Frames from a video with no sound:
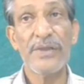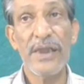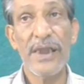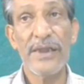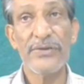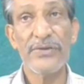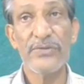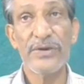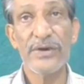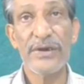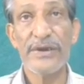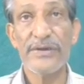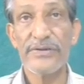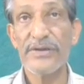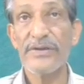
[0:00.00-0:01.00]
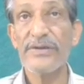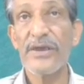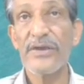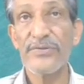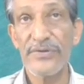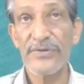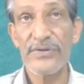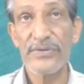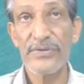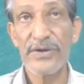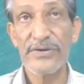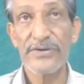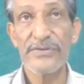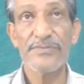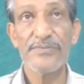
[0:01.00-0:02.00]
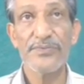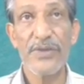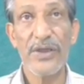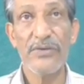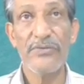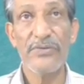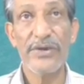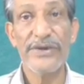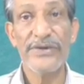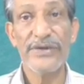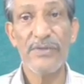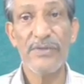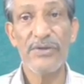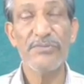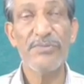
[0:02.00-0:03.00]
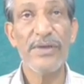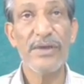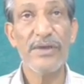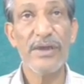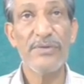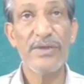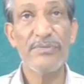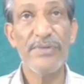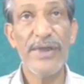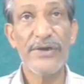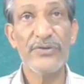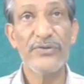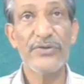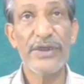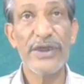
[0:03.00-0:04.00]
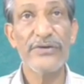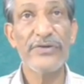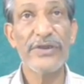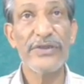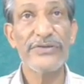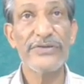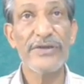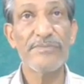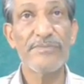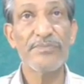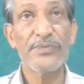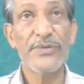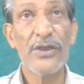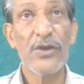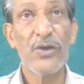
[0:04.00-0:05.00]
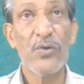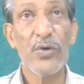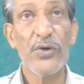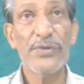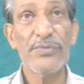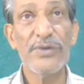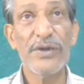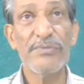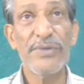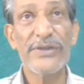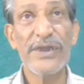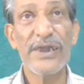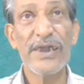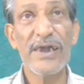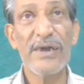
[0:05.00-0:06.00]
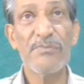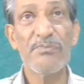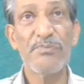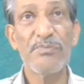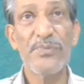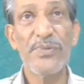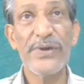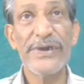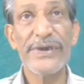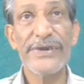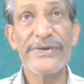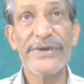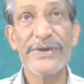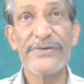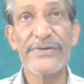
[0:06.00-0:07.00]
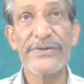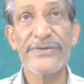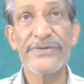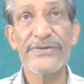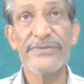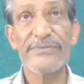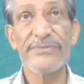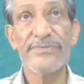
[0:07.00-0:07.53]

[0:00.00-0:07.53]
and the word length is 50 words. Now let's coming back to the address here. What do you mean by the complete address?